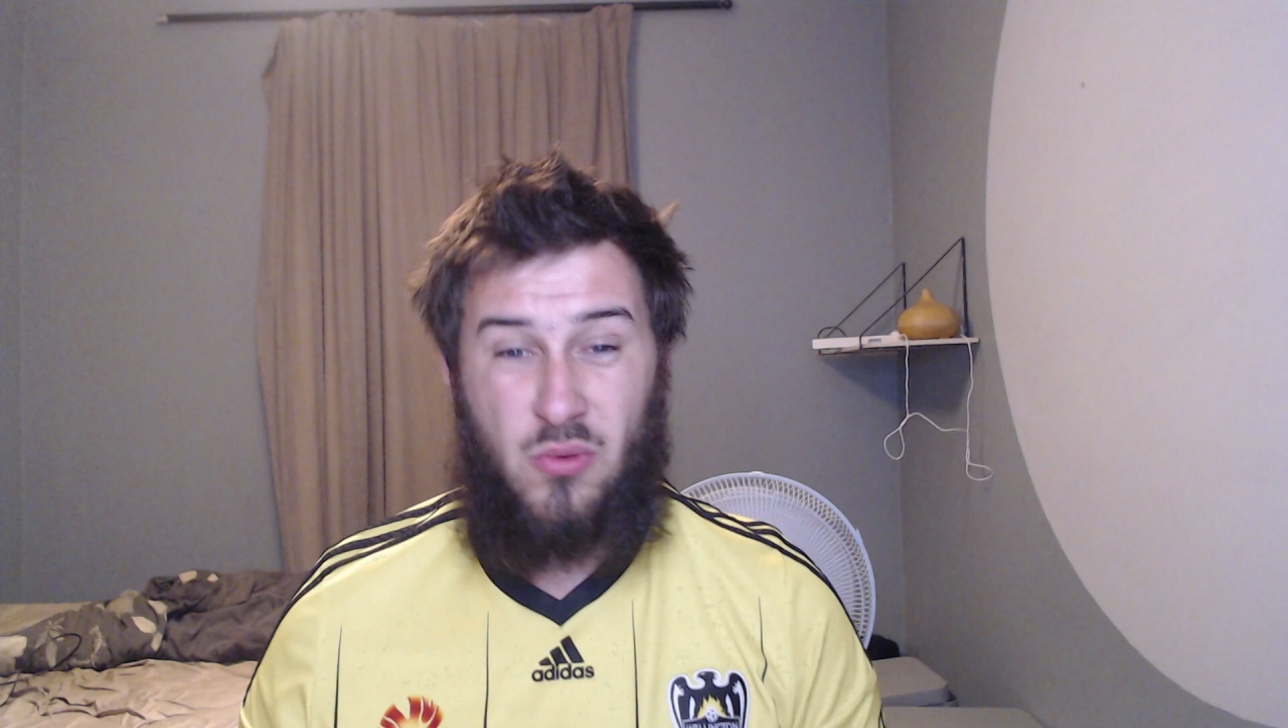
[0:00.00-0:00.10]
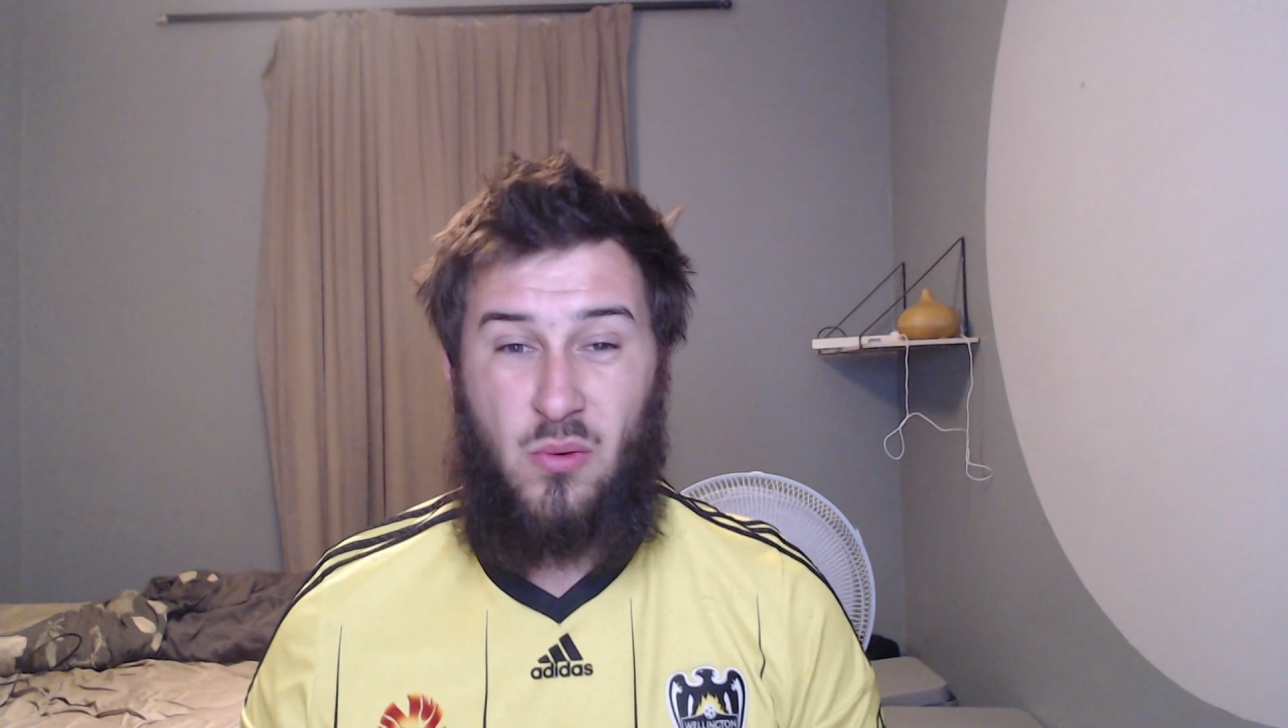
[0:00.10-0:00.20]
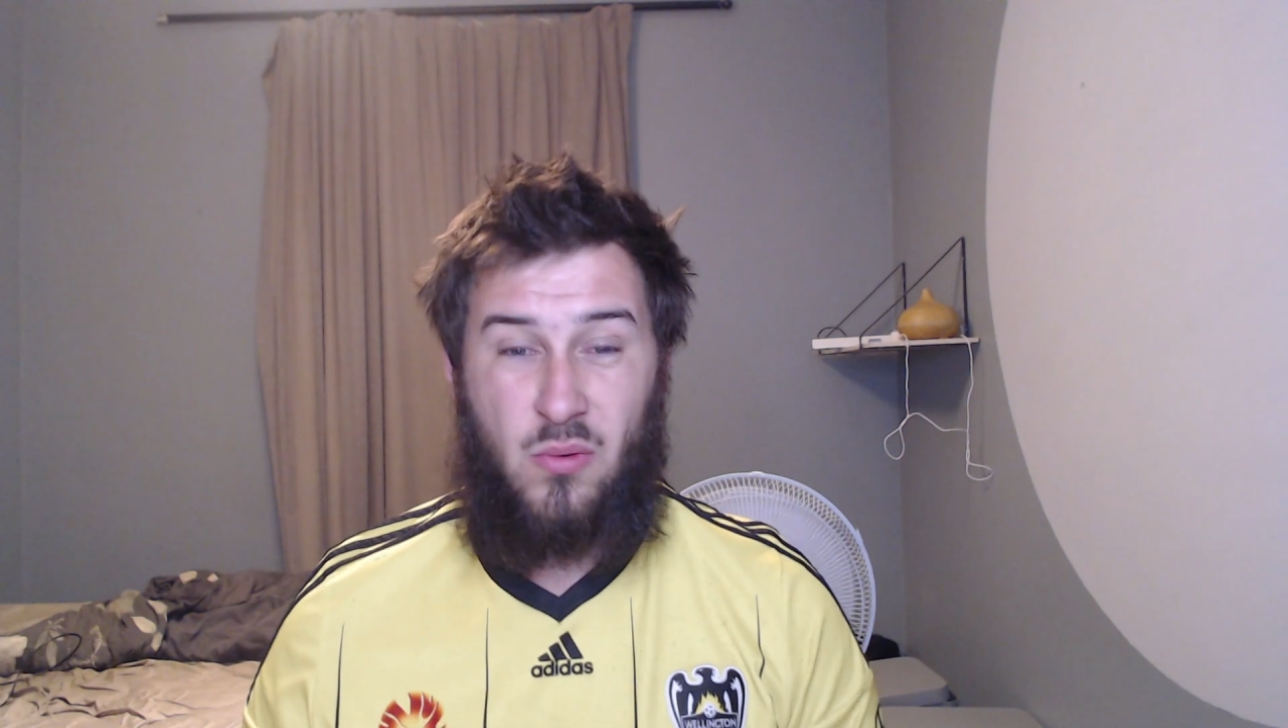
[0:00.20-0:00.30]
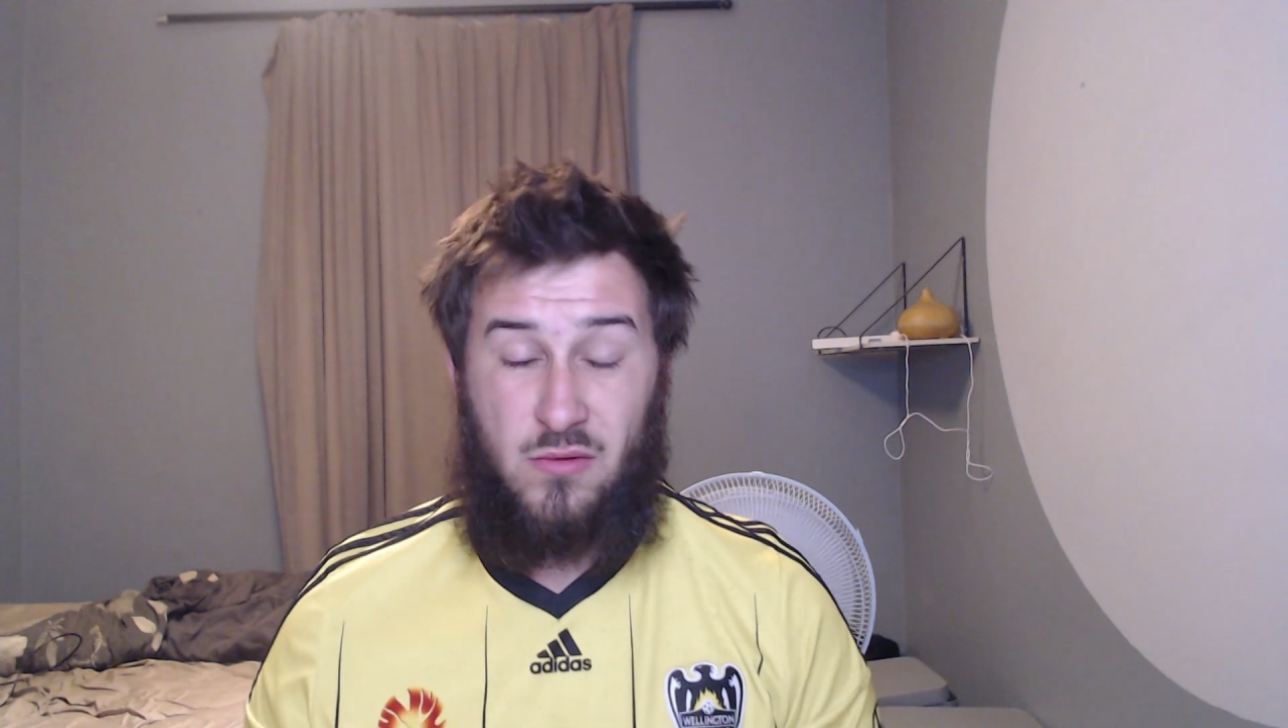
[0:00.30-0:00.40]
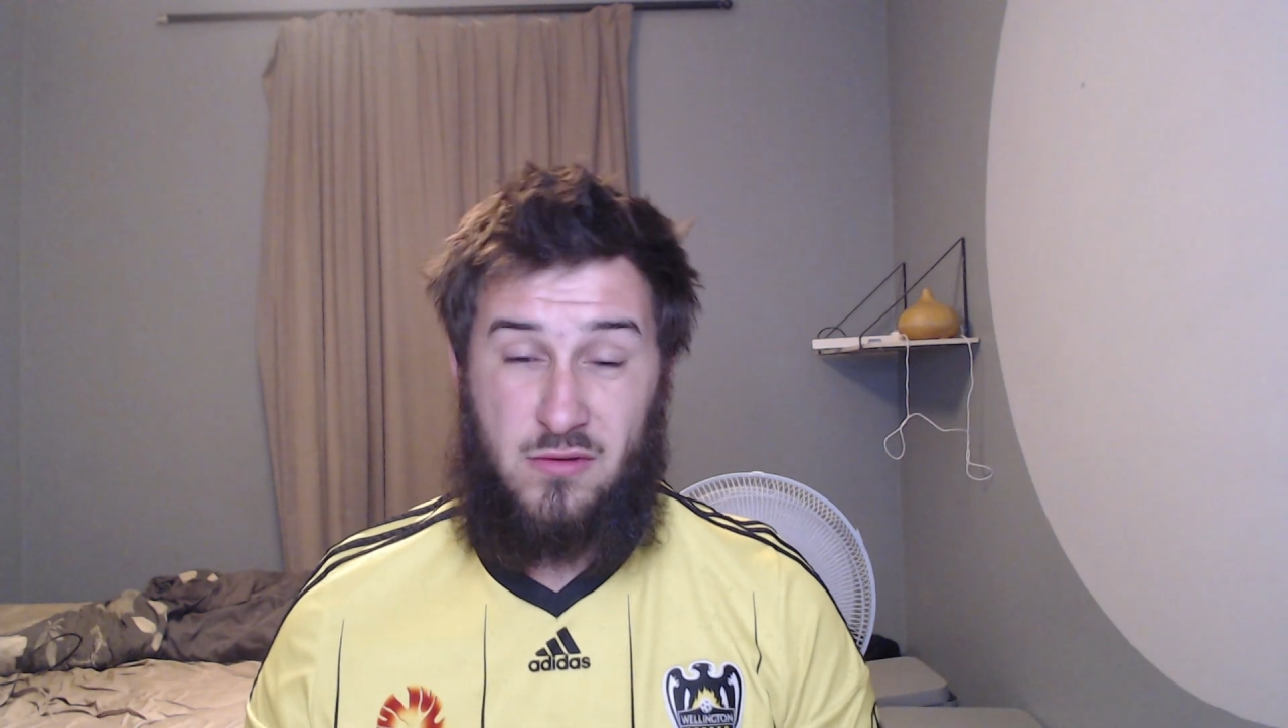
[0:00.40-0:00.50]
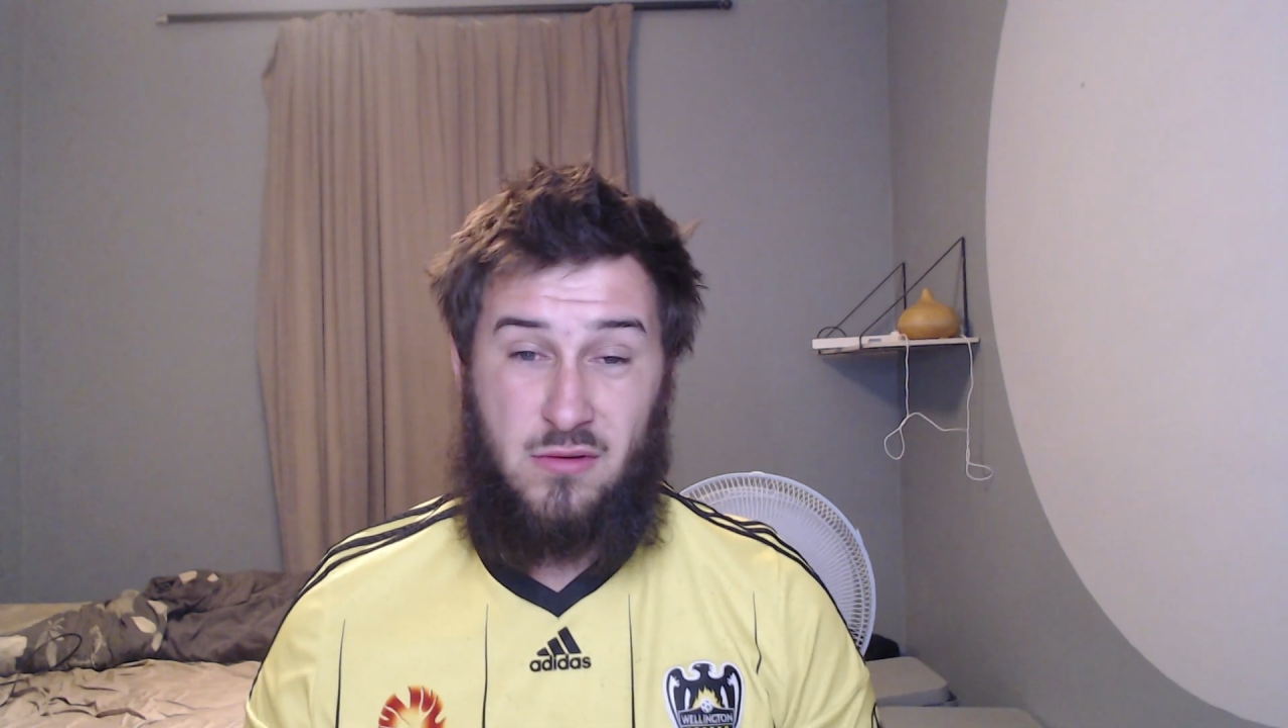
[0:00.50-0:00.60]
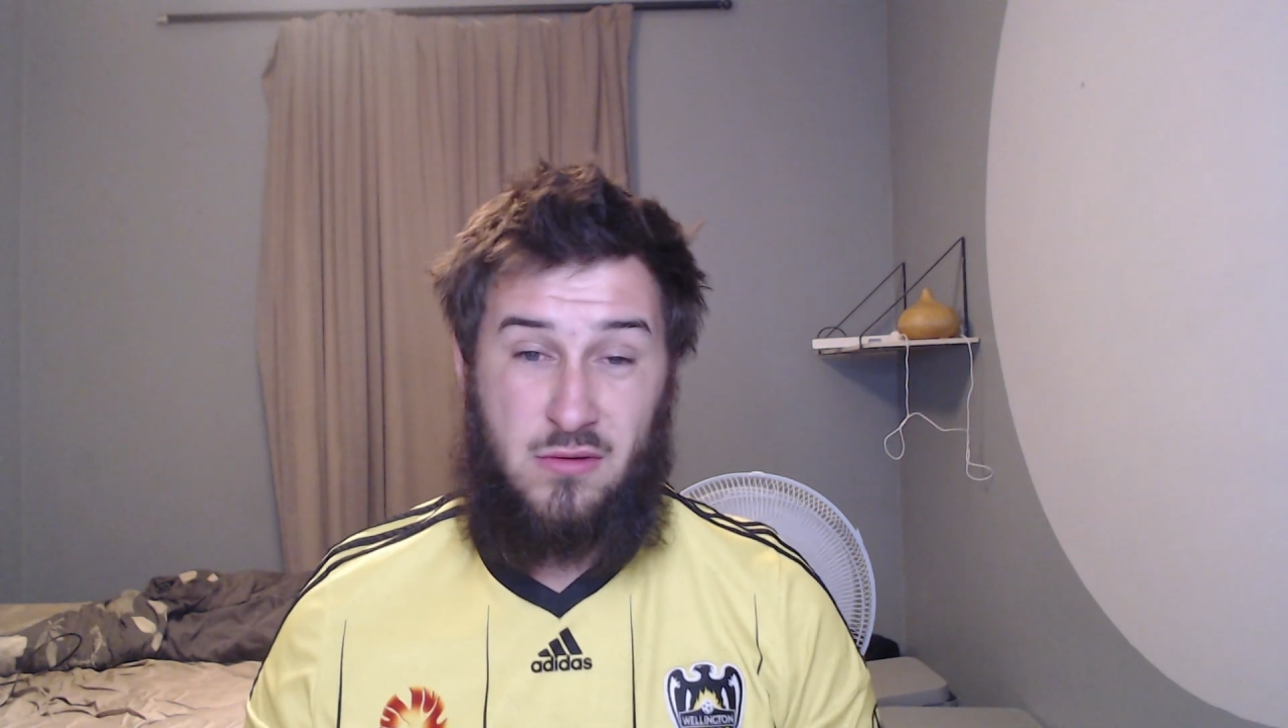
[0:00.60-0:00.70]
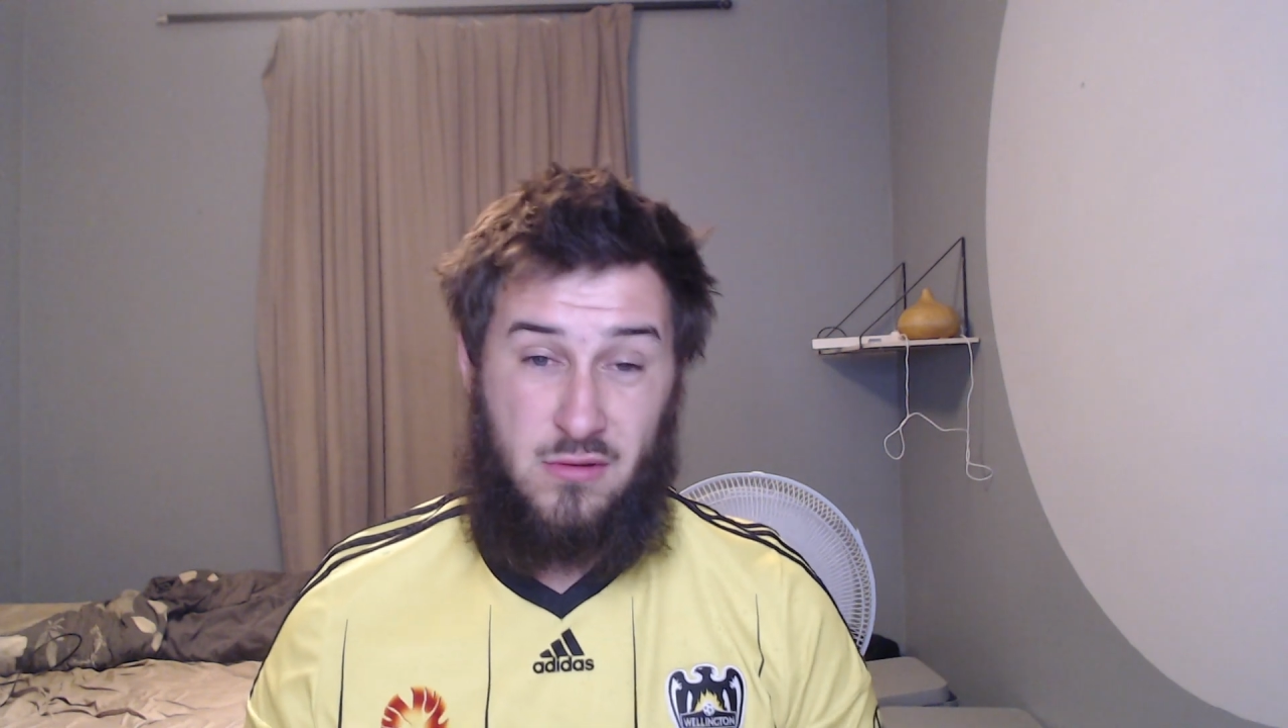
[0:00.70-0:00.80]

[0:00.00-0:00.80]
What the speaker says: doors.